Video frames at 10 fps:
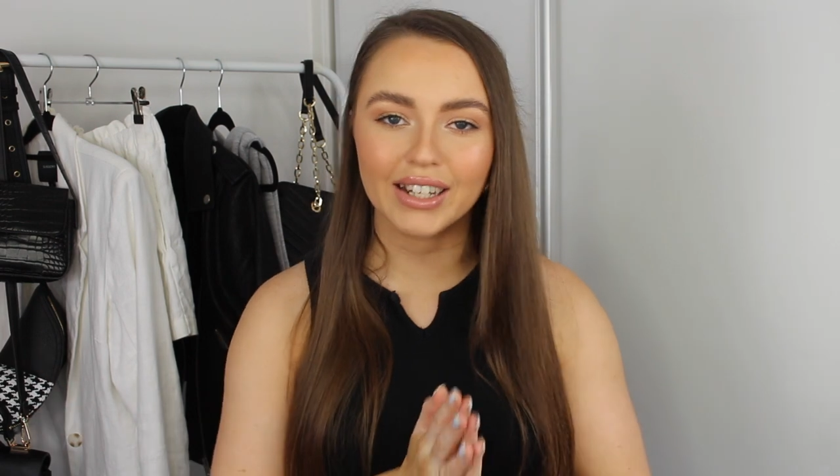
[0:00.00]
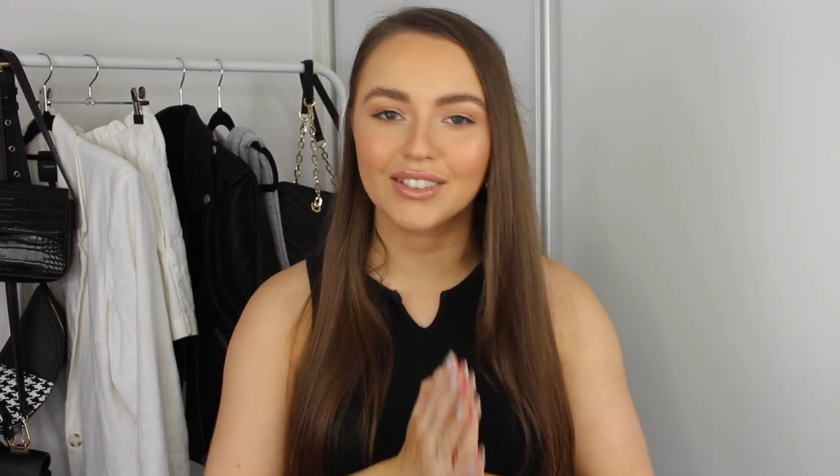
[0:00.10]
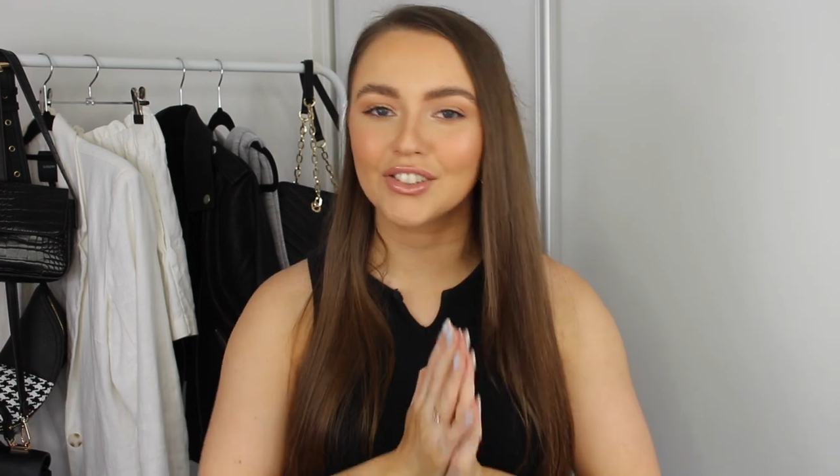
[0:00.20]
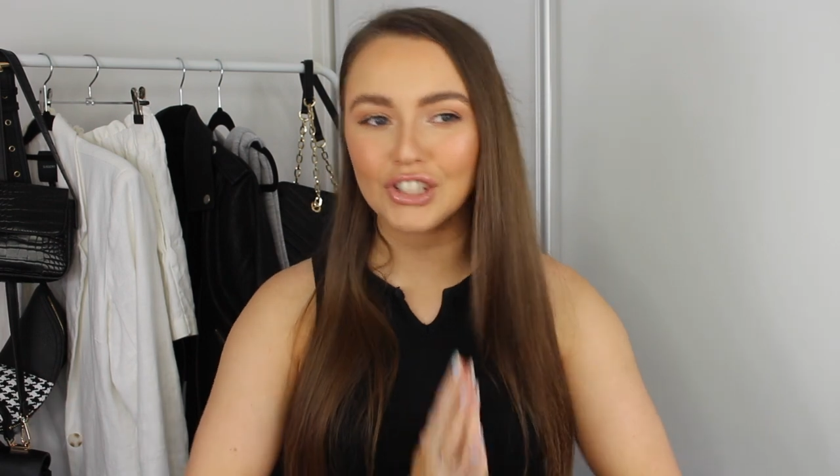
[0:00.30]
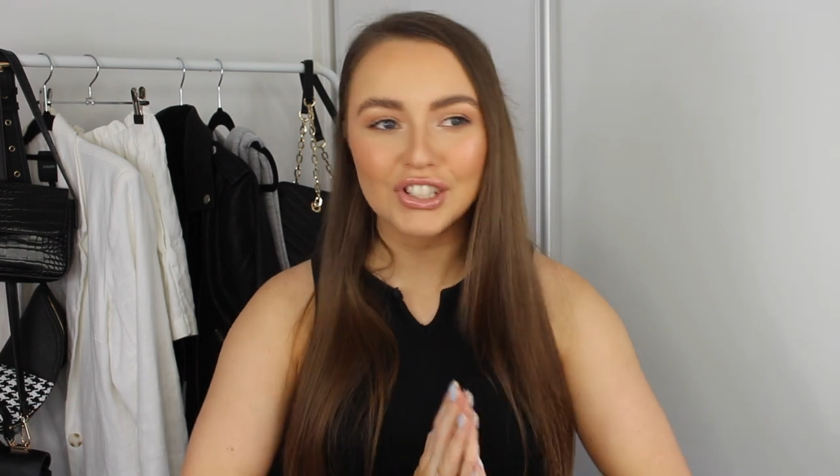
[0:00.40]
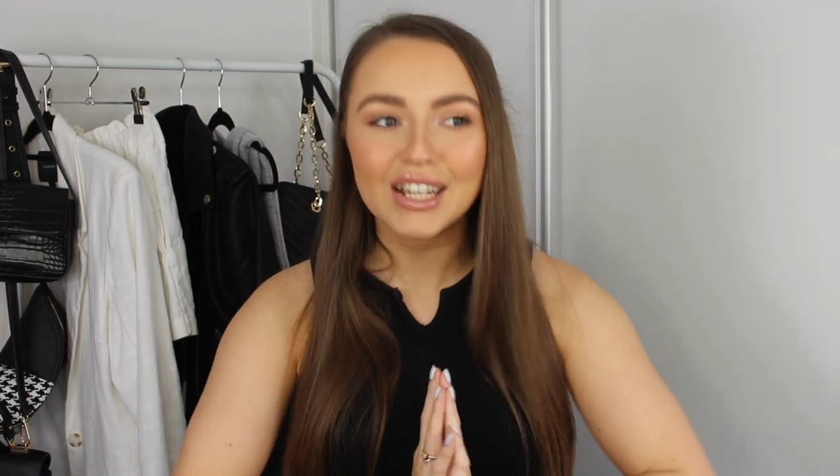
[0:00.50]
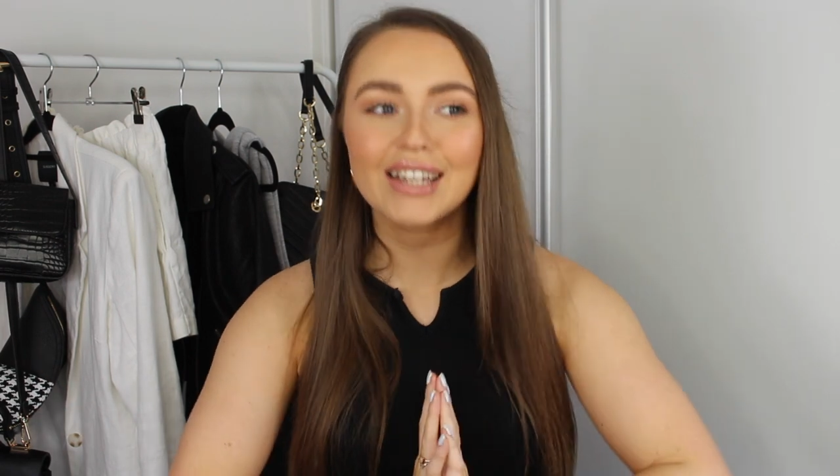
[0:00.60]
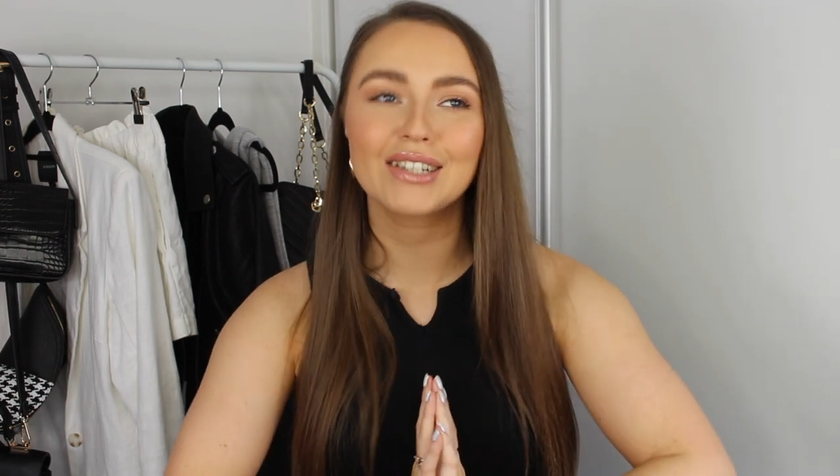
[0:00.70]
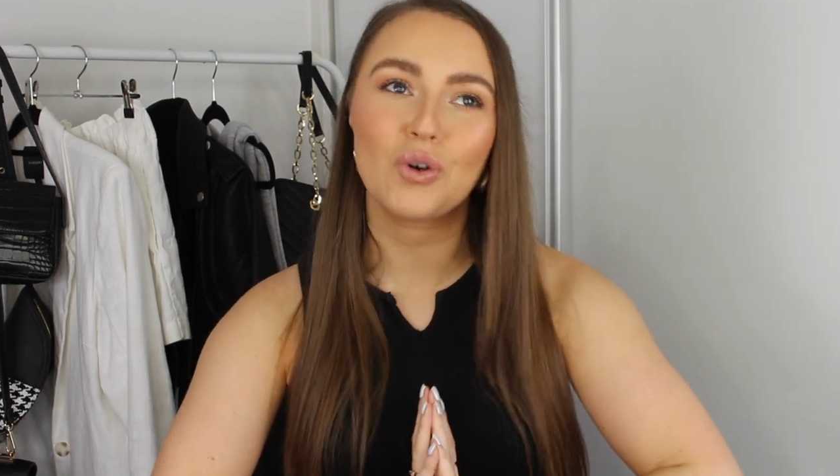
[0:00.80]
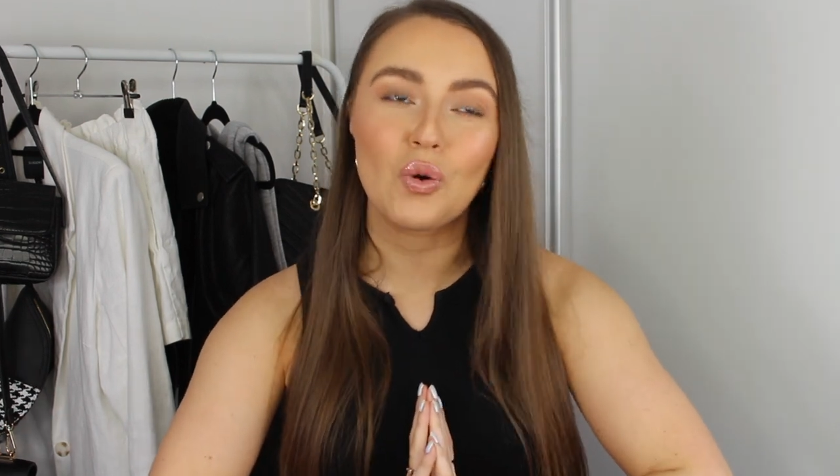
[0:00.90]
It's just
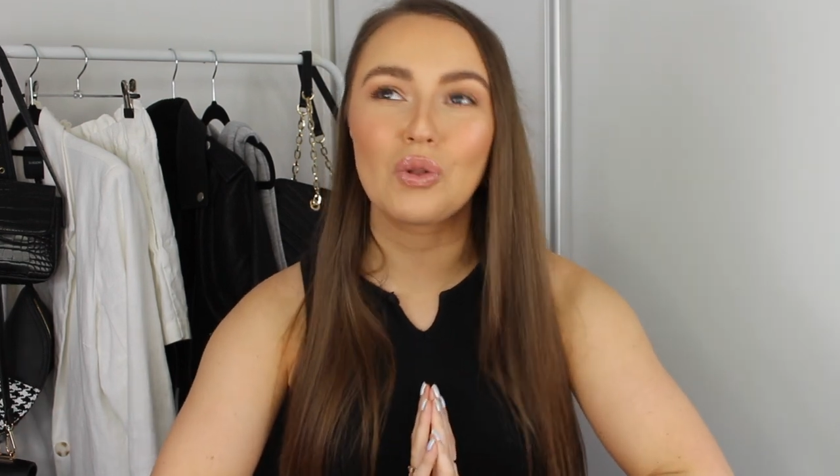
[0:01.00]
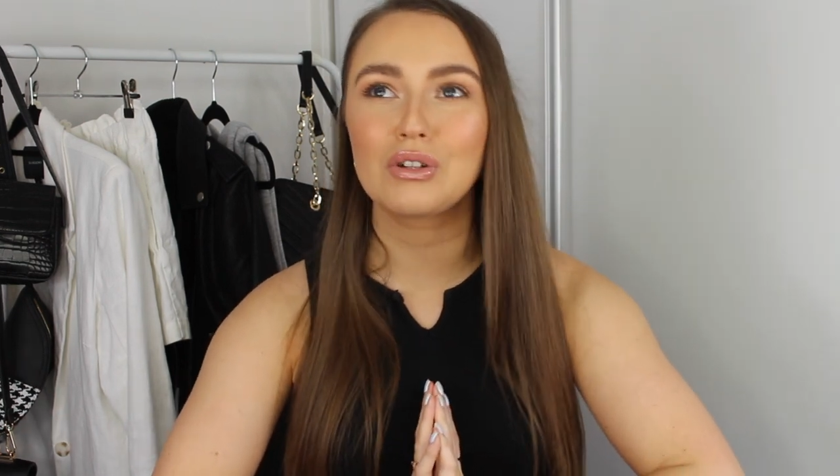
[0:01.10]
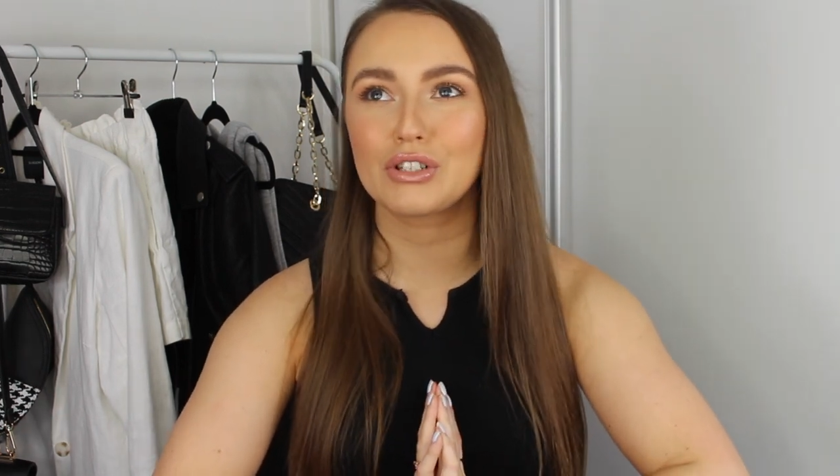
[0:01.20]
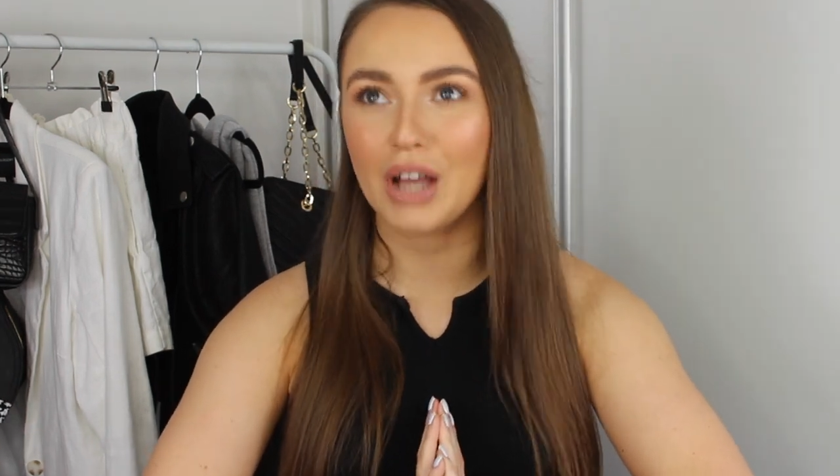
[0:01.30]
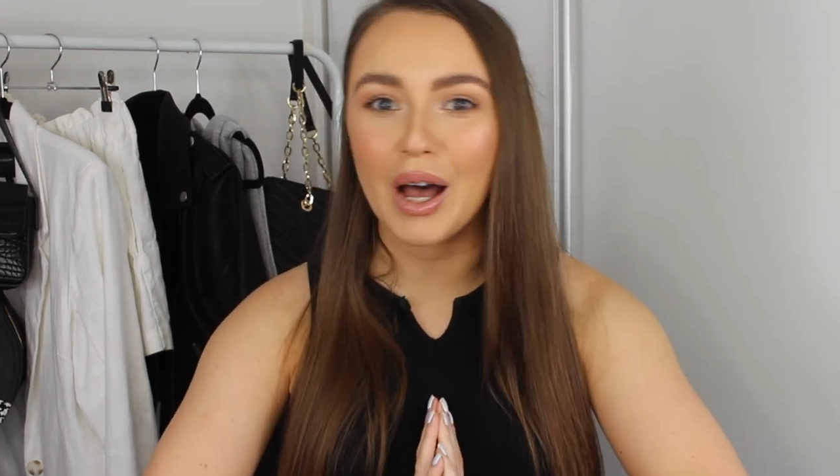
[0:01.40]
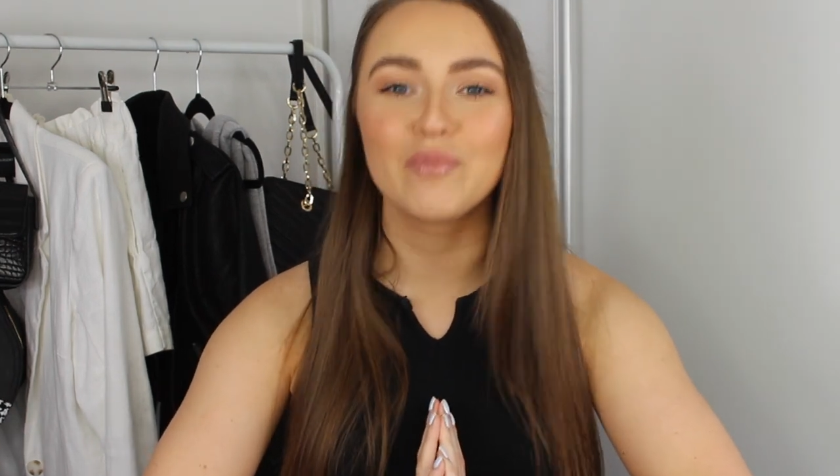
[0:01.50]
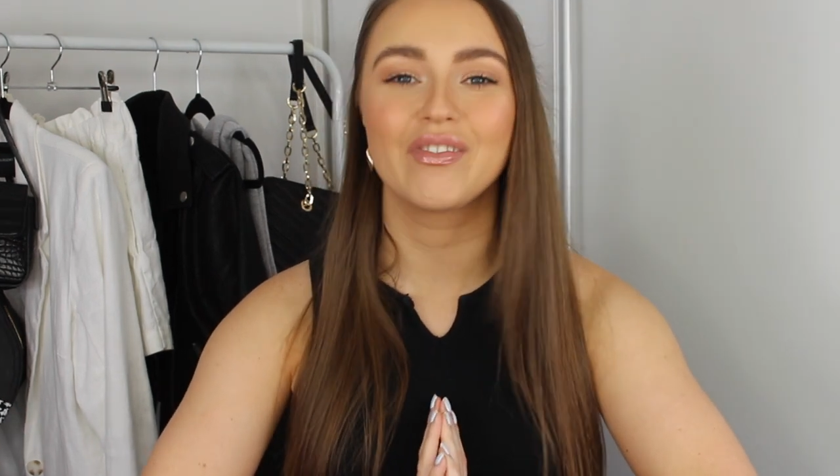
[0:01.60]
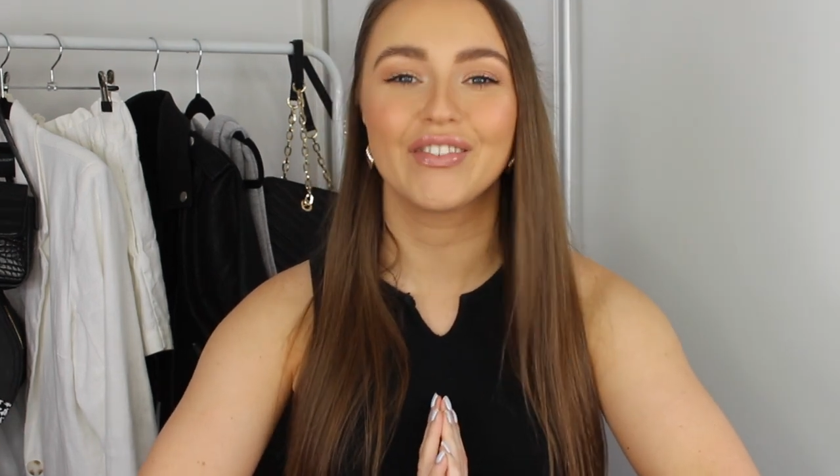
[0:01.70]
an all-time